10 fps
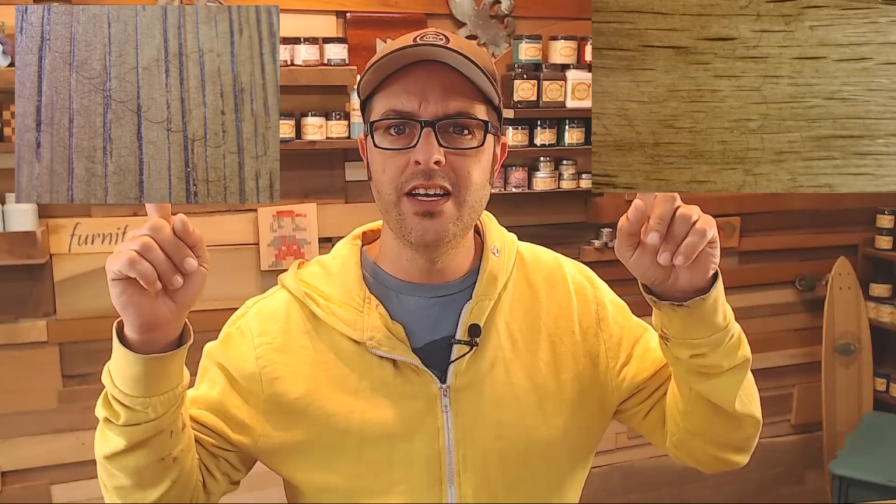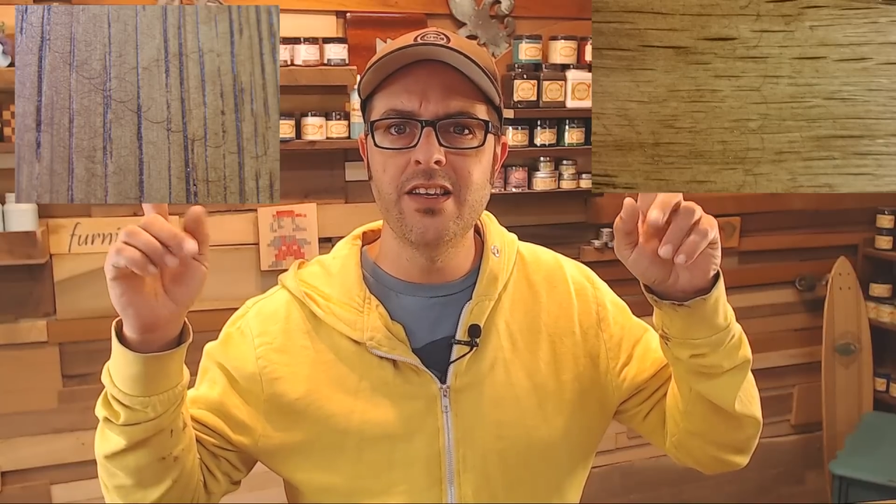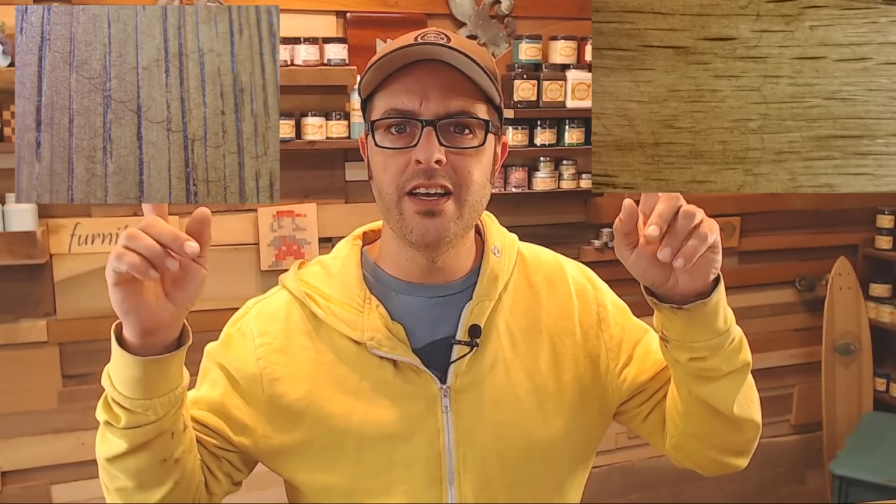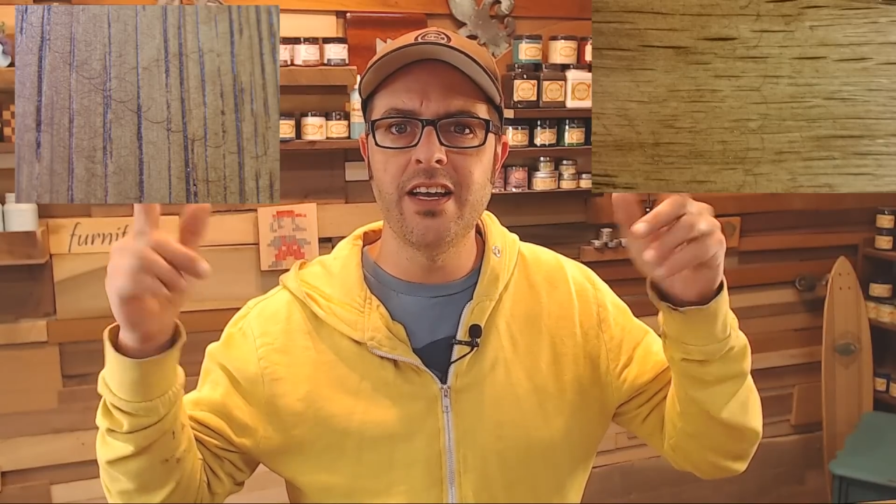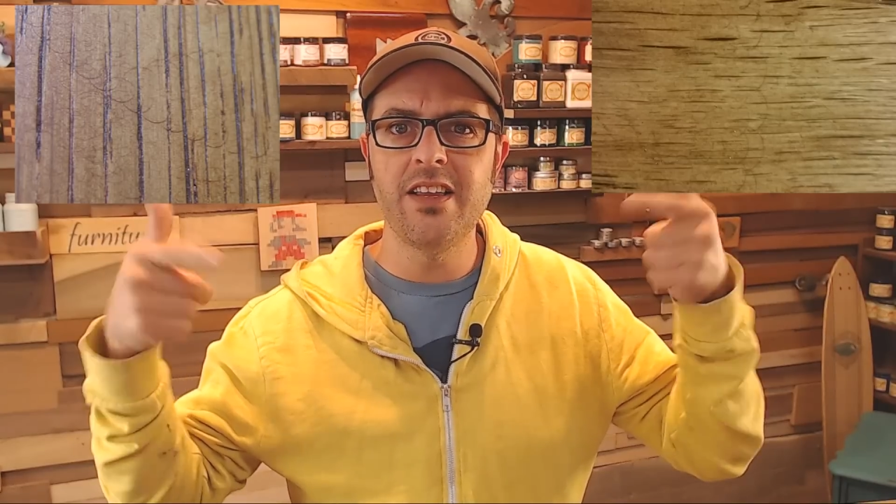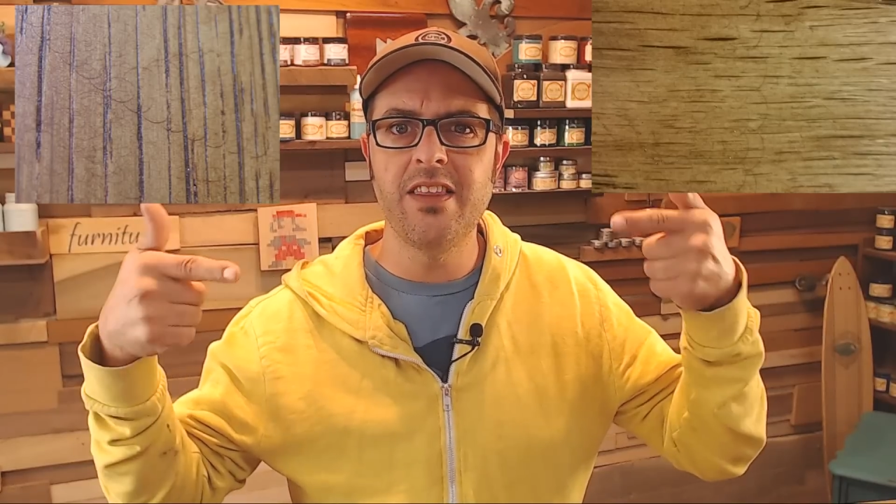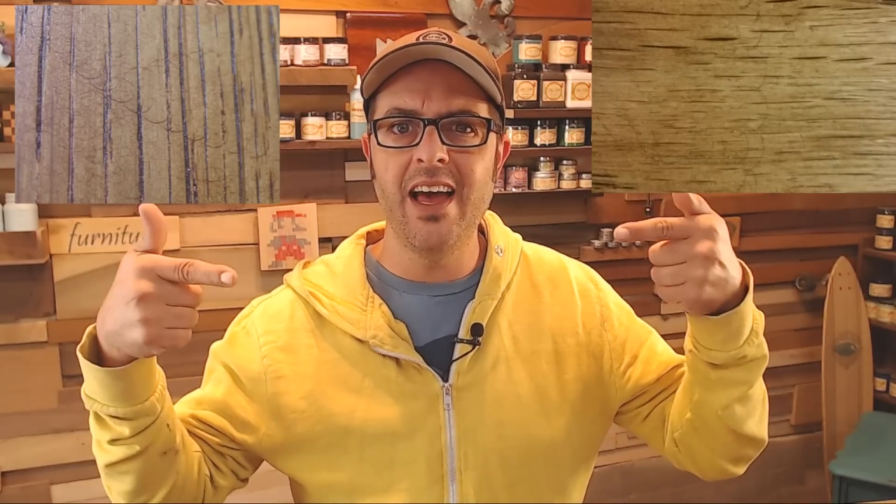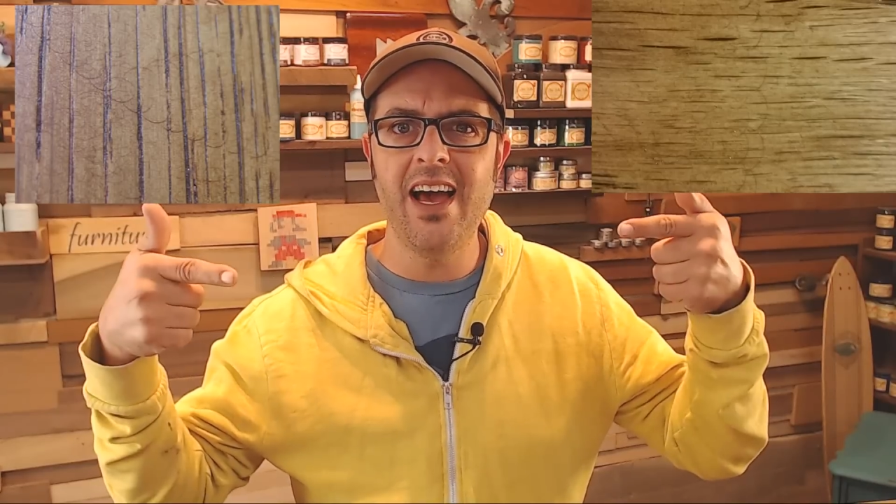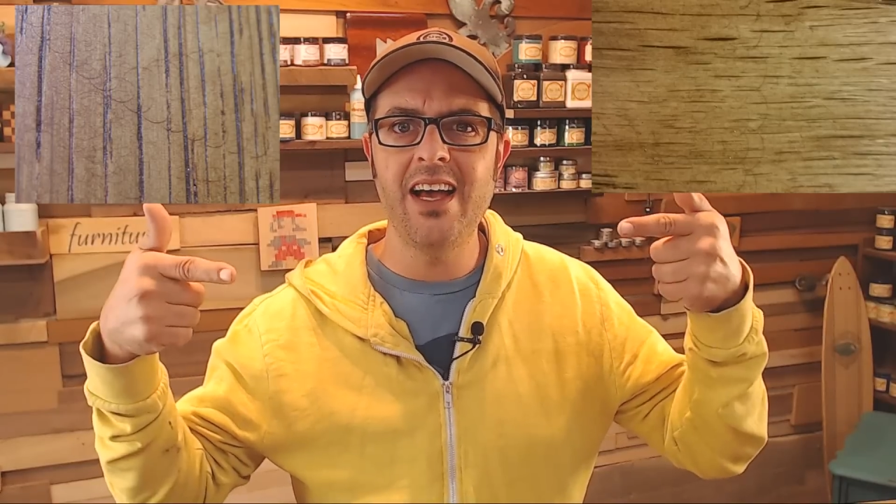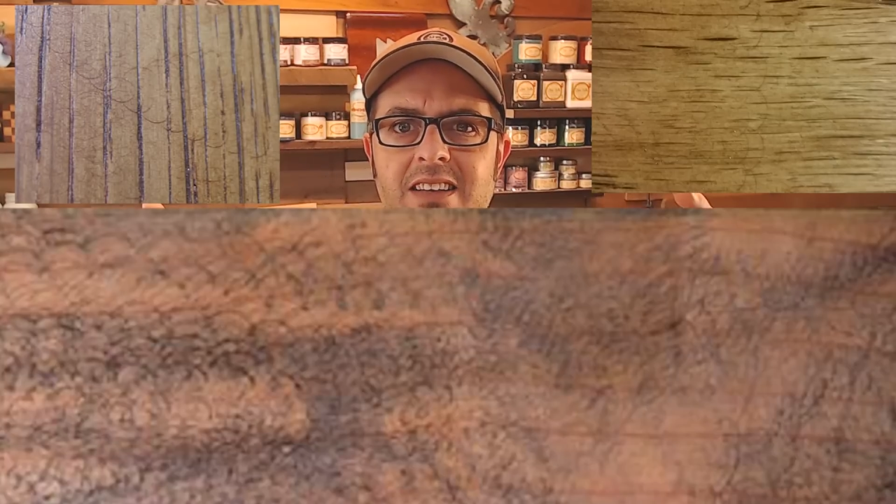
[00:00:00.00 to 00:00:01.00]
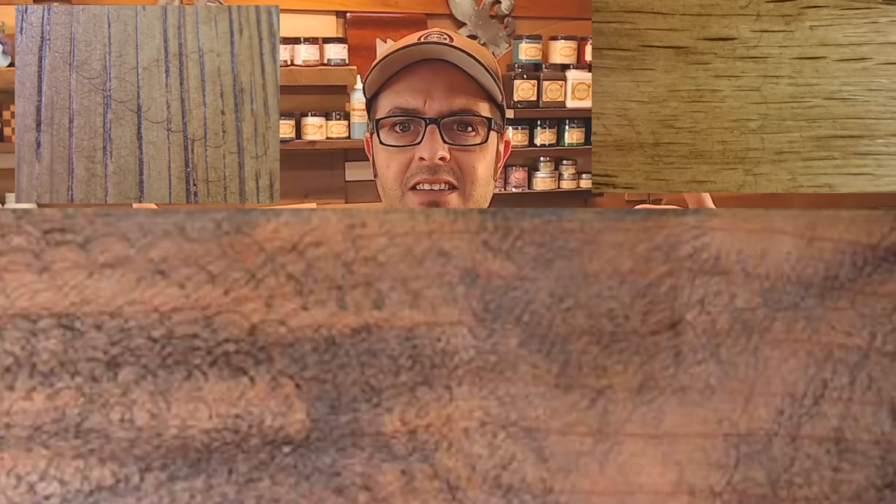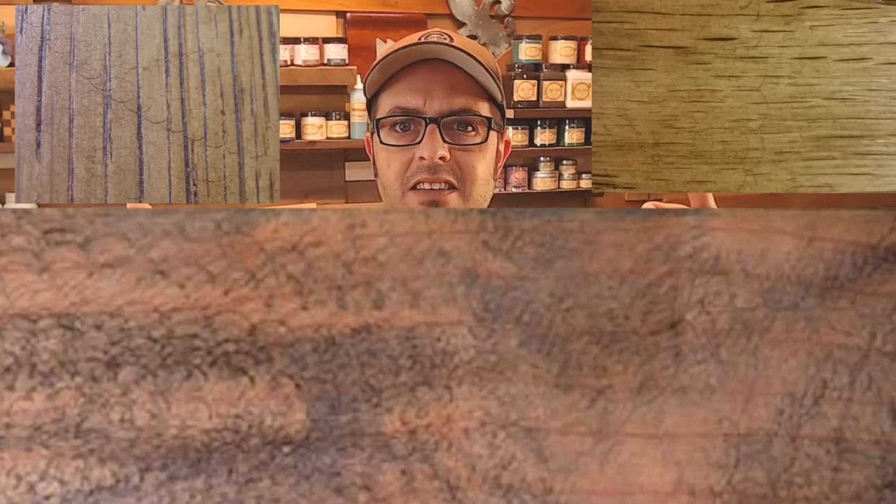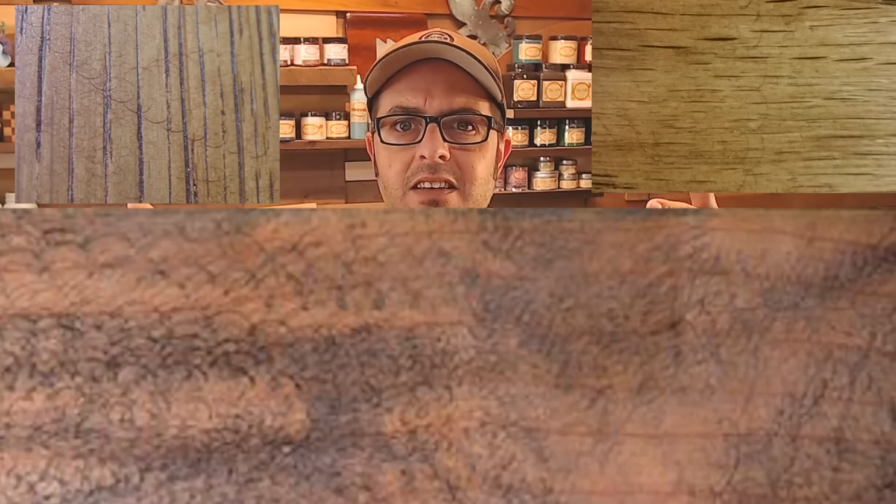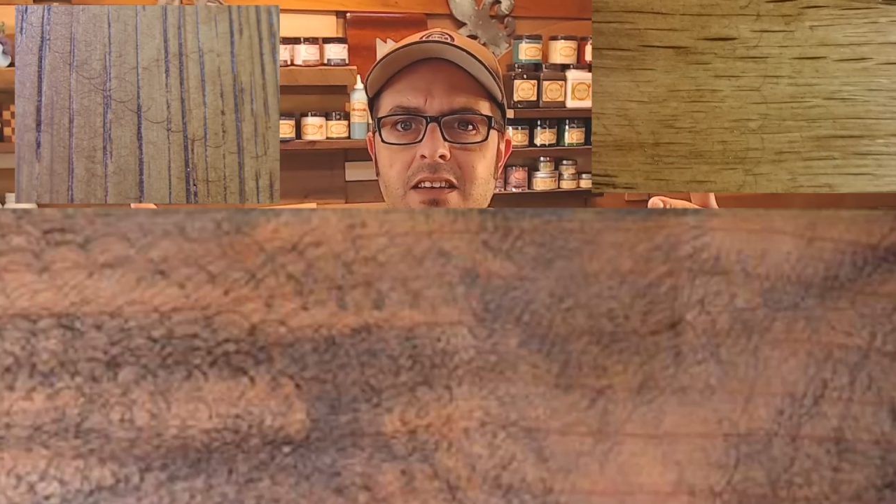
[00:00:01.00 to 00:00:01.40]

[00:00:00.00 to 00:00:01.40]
and like that.